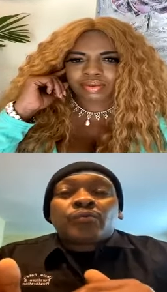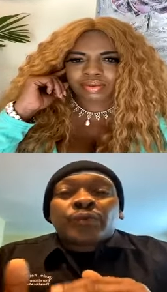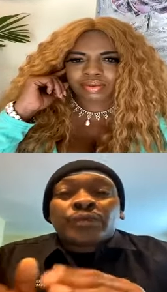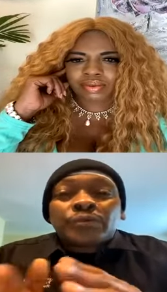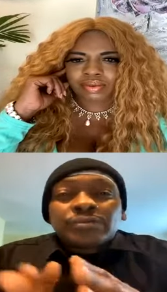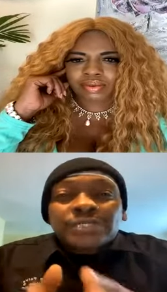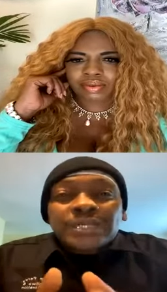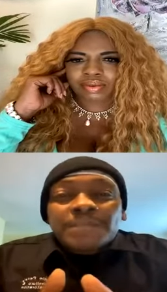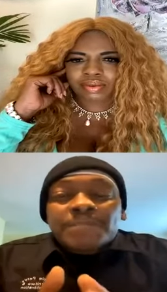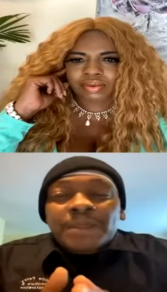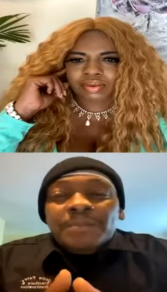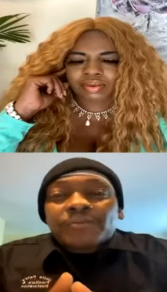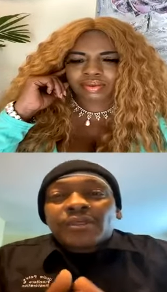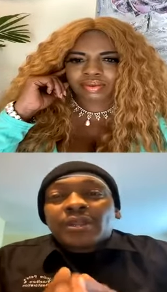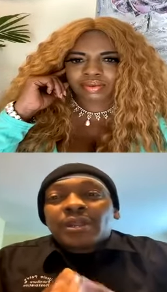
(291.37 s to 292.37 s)
Speaker 1: see people that
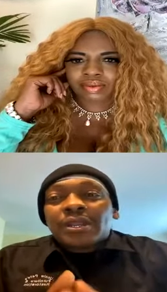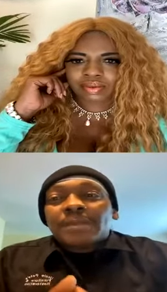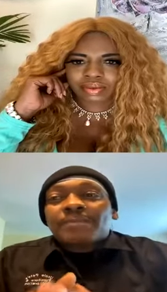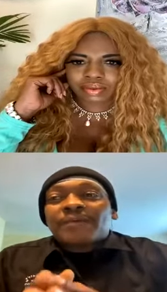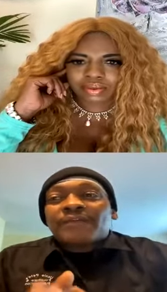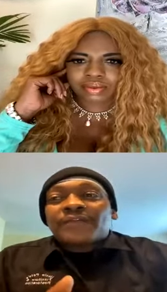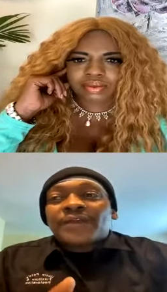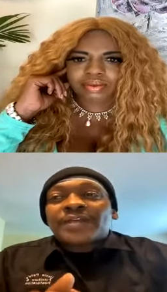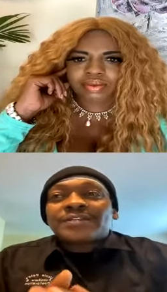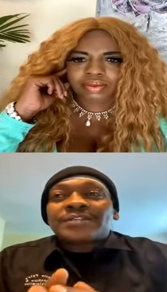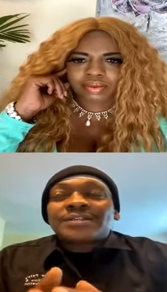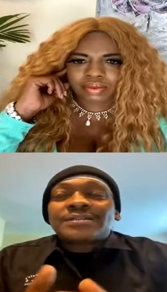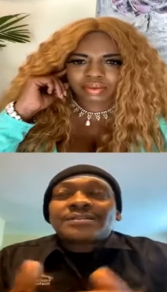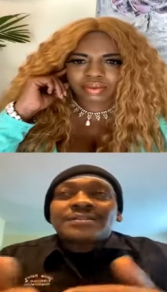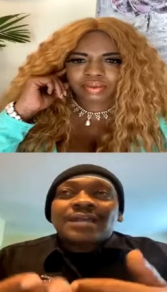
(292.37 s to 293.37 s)
are in professions
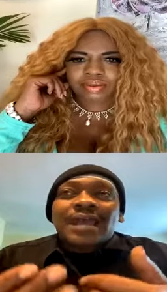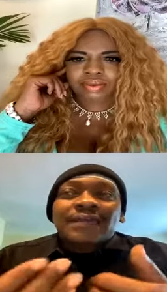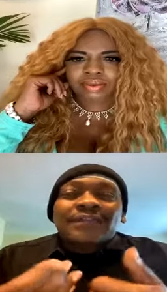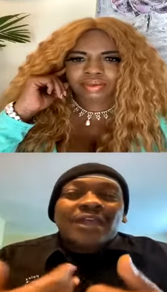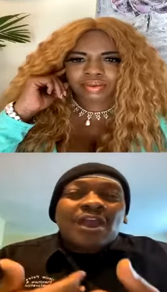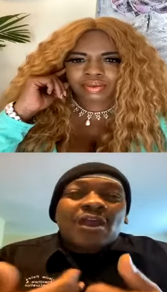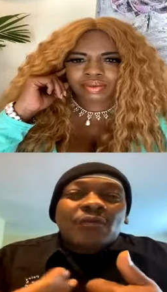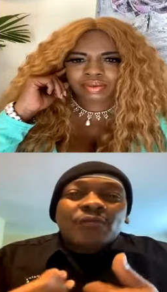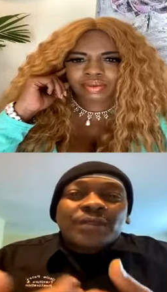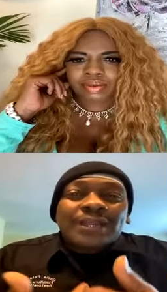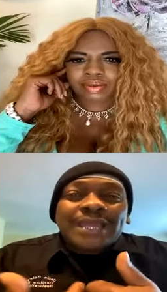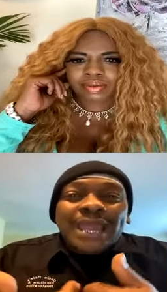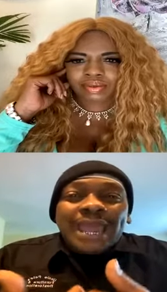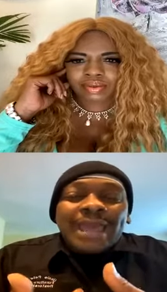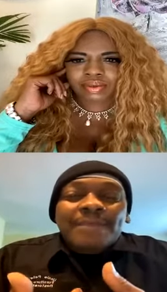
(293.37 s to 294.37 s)
and they aren't really
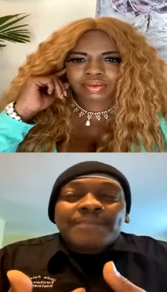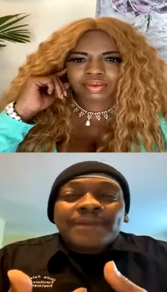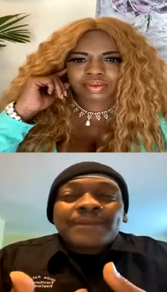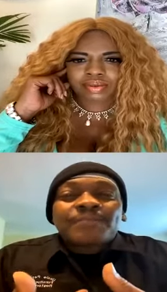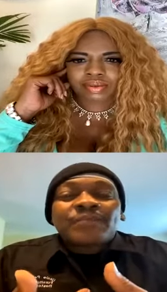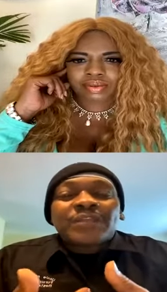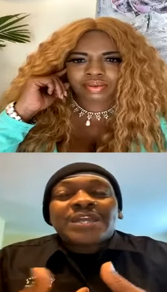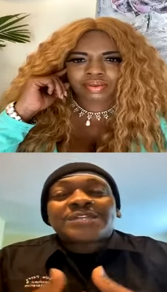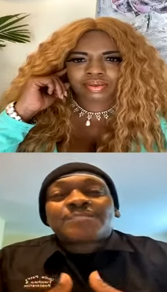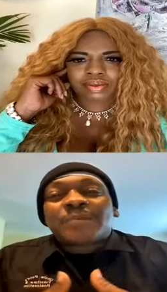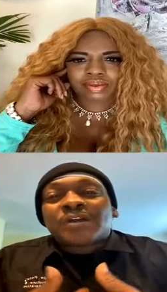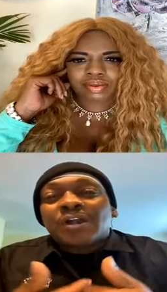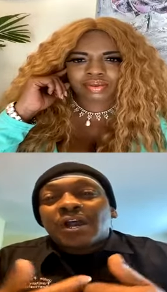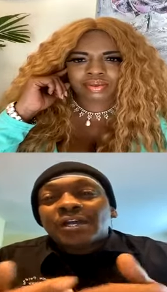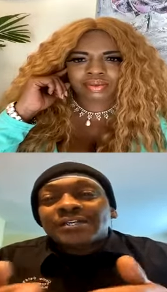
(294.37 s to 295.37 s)
happy, it's
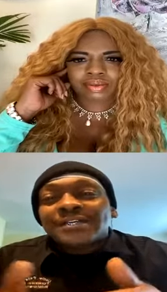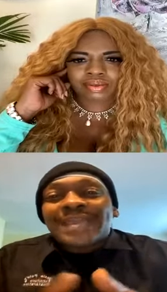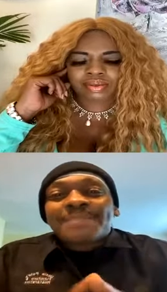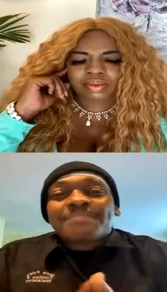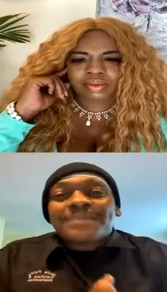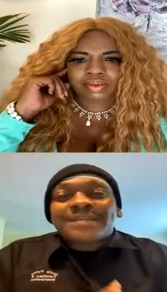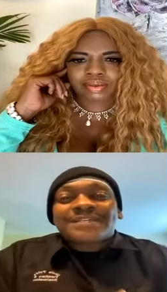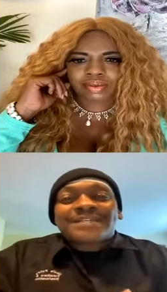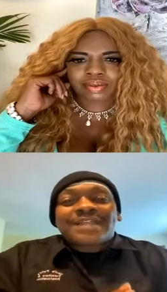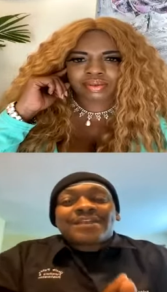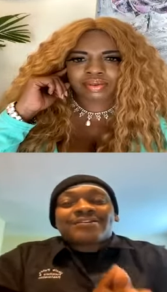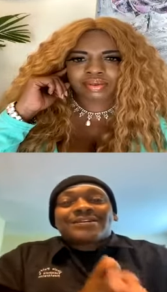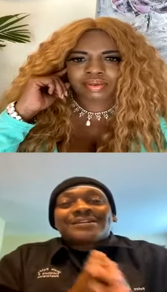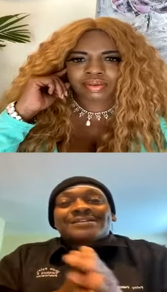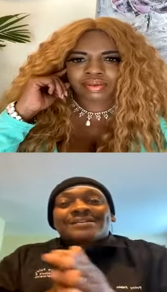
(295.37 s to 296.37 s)
because they missed their
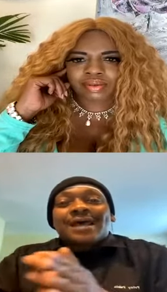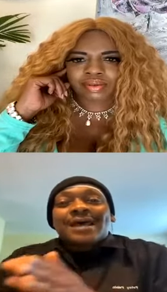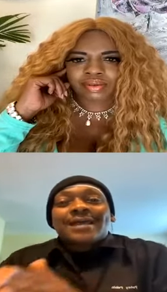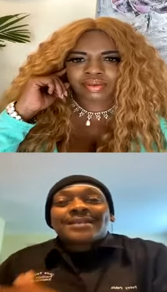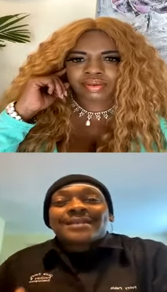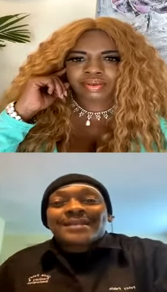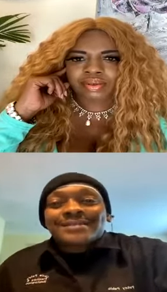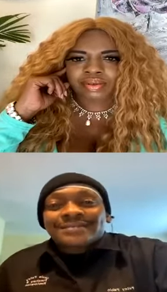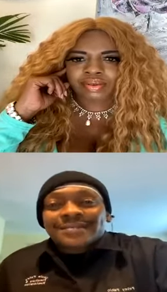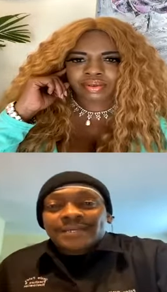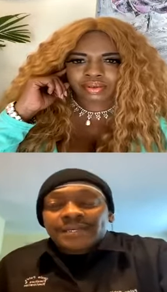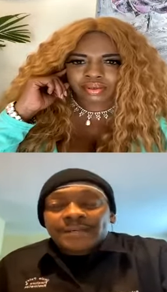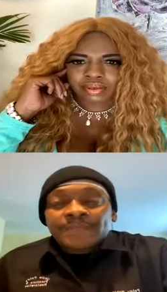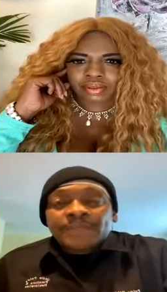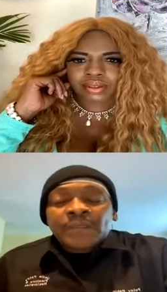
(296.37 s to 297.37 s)
design destiny.
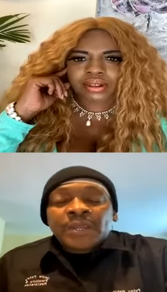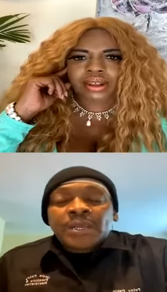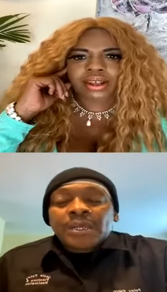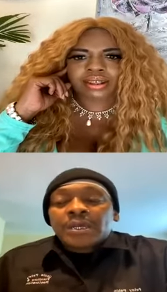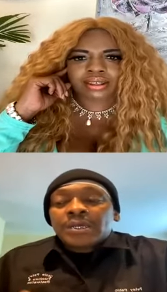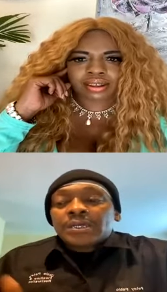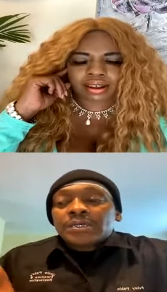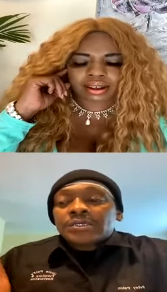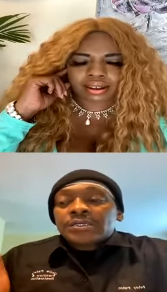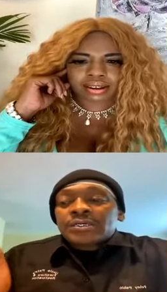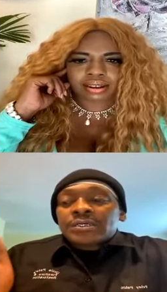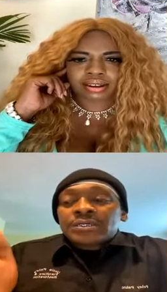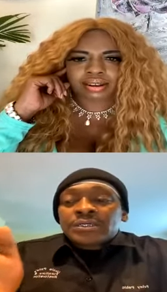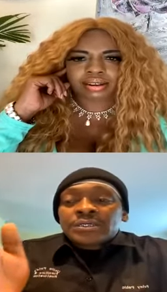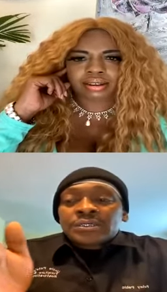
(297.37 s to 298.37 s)
Speaker 2: Exactly.
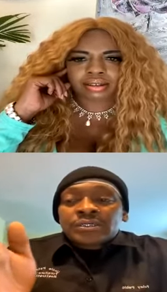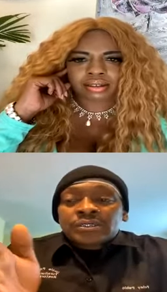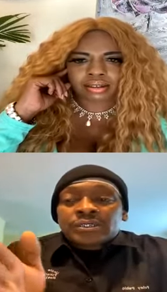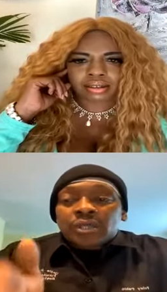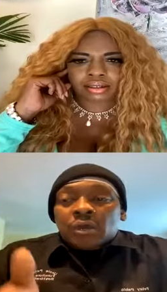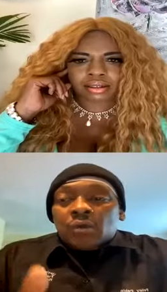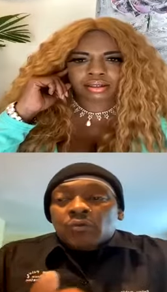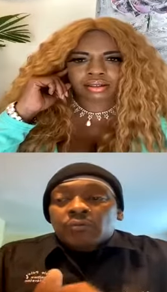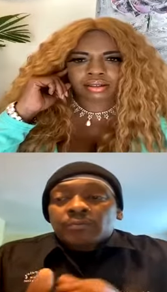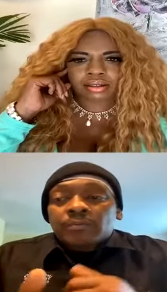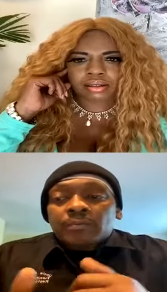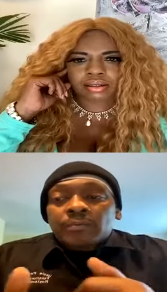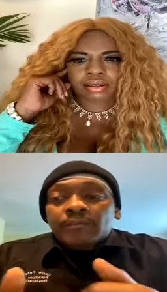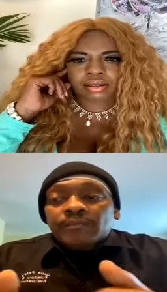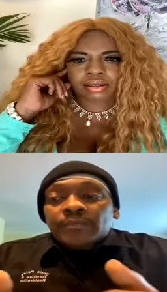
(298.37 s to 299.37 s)
Speaker 1: So,
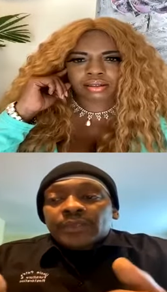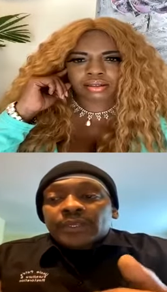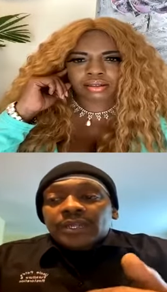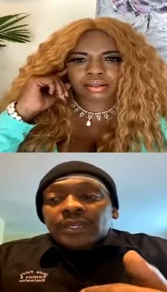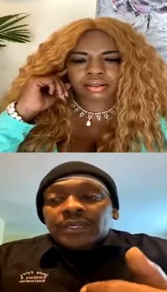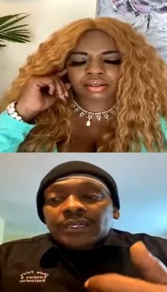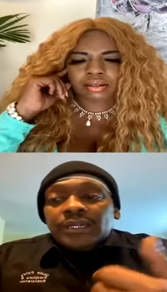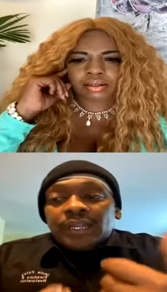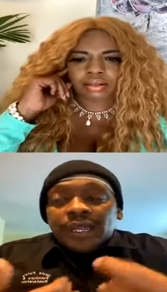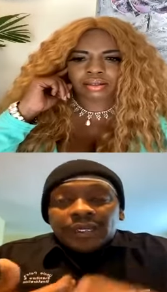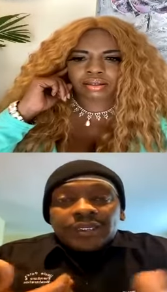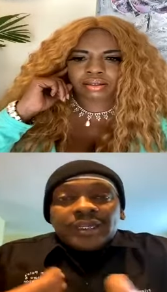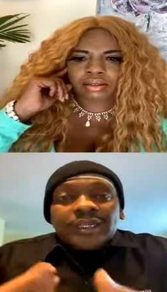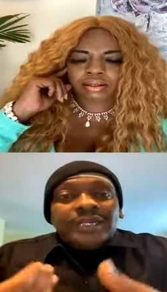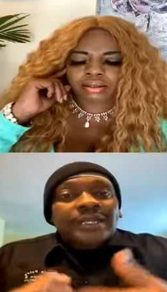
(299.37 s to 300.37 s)

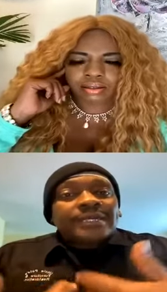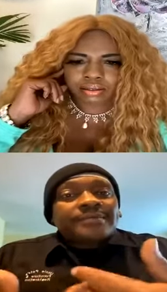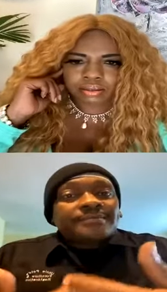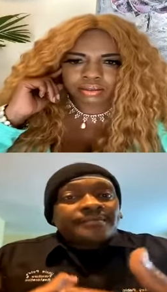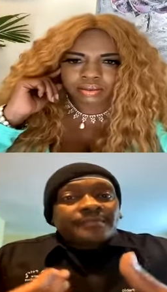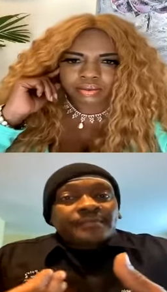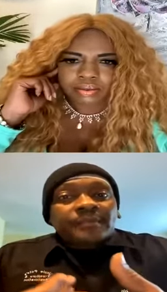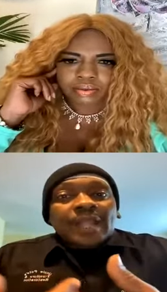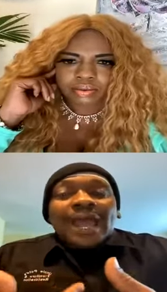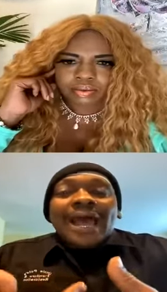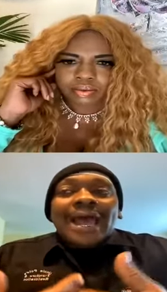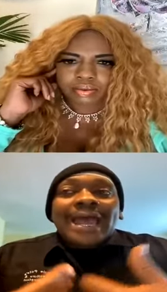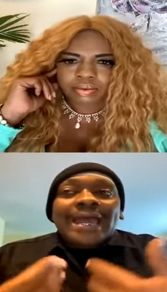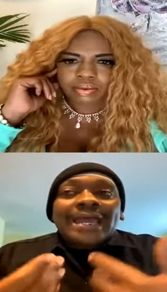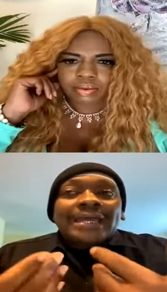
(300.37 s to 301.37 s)
luckily, I
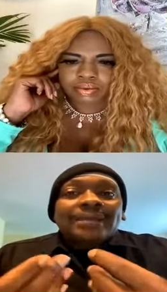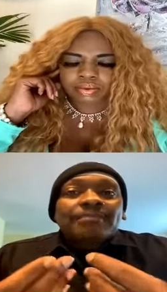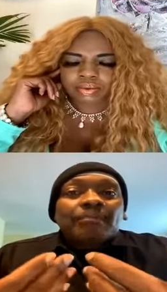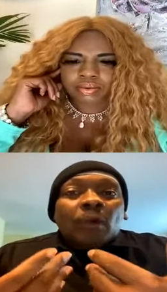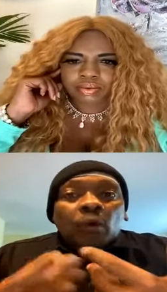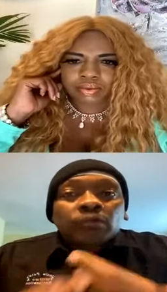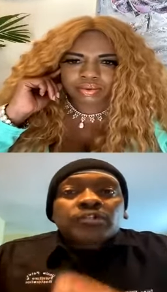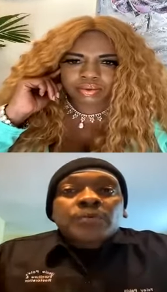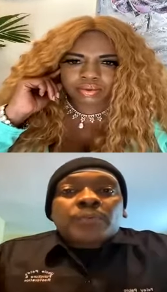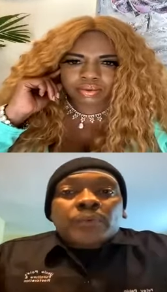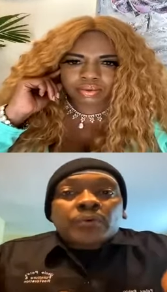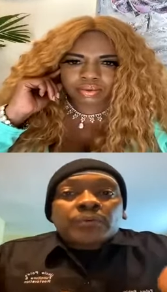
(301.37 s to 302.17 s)
had multiple